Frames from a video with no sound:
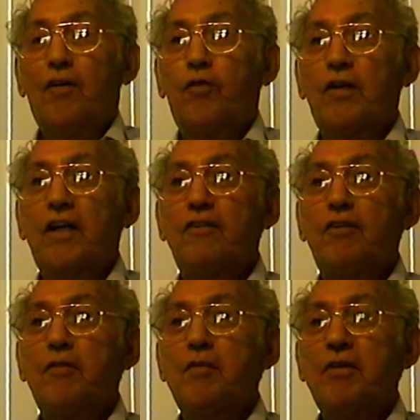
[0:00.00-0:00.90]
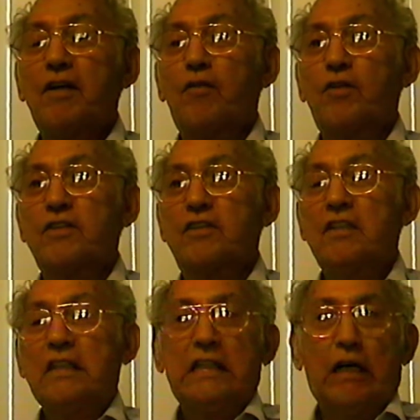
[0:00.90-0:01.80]
What I remember, I
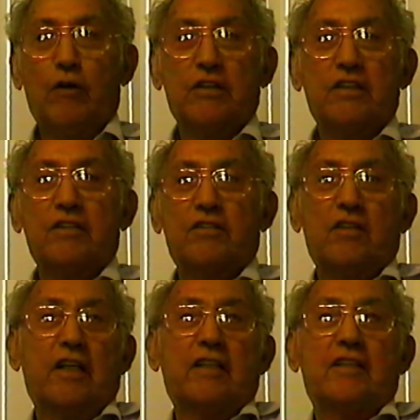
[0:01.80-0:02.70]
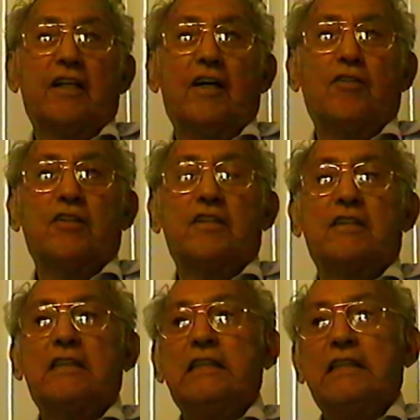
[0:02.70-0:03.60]
was just laying down
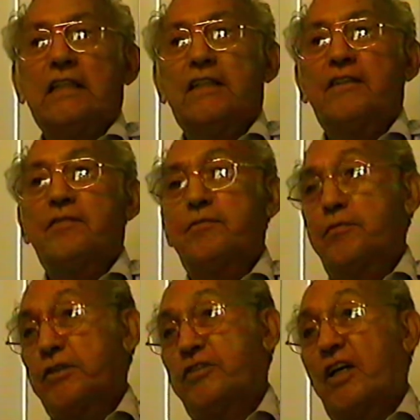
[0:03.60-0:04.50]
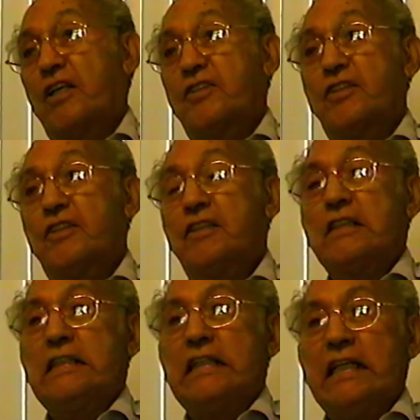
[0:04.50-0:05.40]
and beside her,
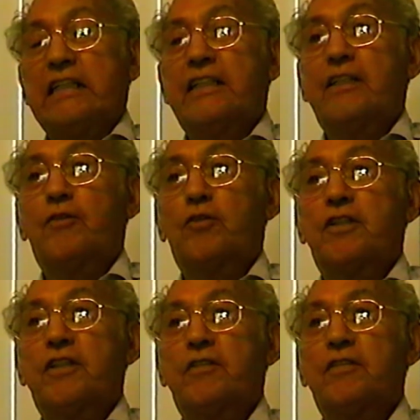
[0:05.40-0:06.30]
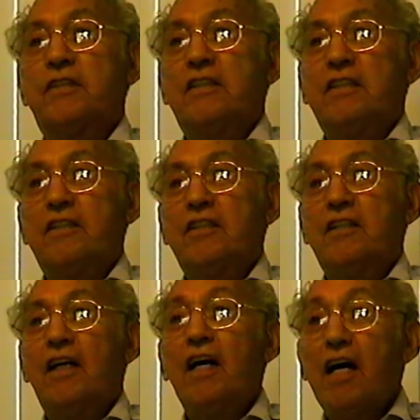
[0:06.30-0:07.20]
and then we hear,
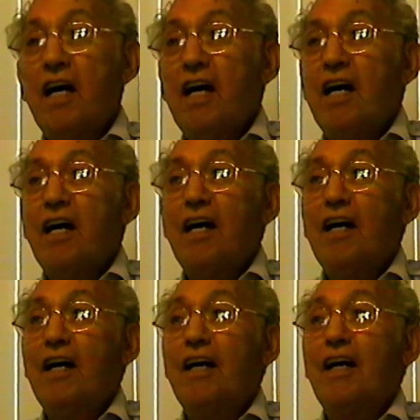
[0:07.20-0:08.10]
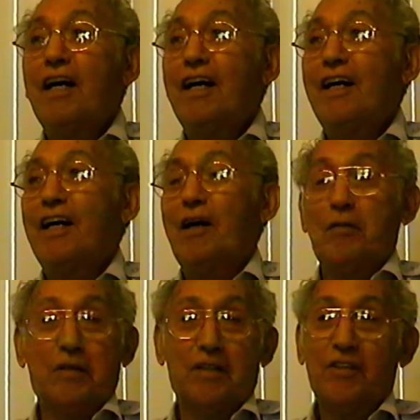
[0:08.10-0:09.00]
I
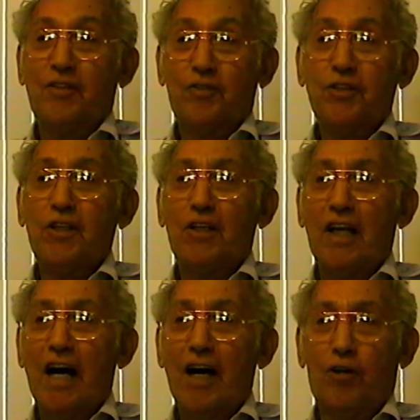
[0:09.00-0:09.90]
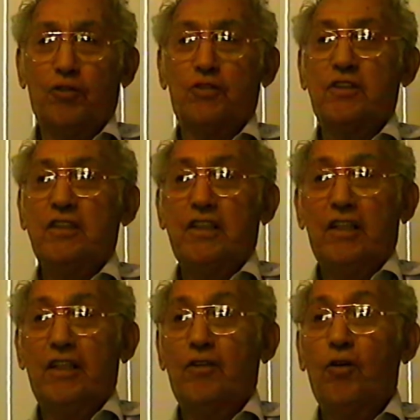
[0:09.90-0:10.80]
mean, real loud
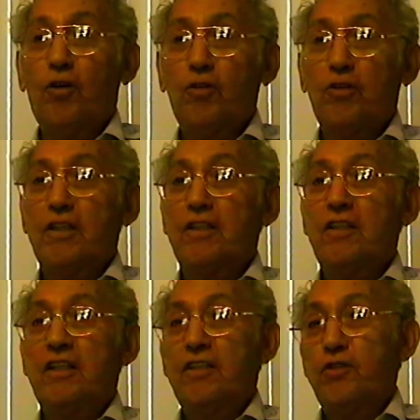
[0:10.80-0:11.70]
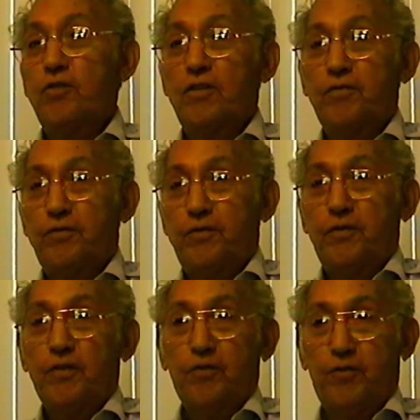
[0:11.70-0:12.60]
and ugly. You can
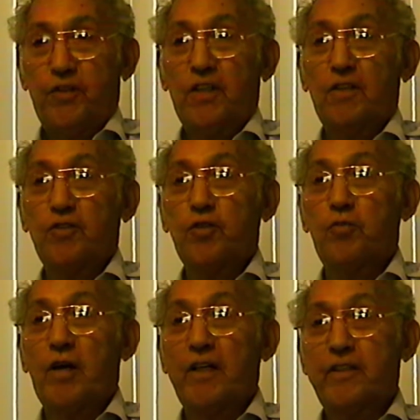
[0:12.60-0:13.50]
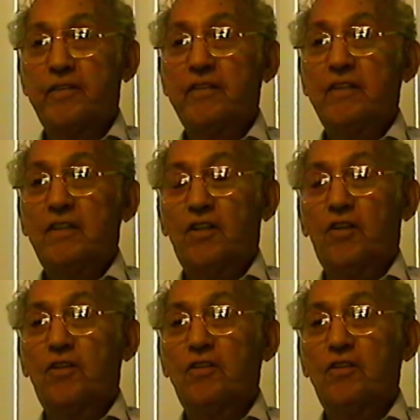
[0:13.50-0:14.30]
feel your body all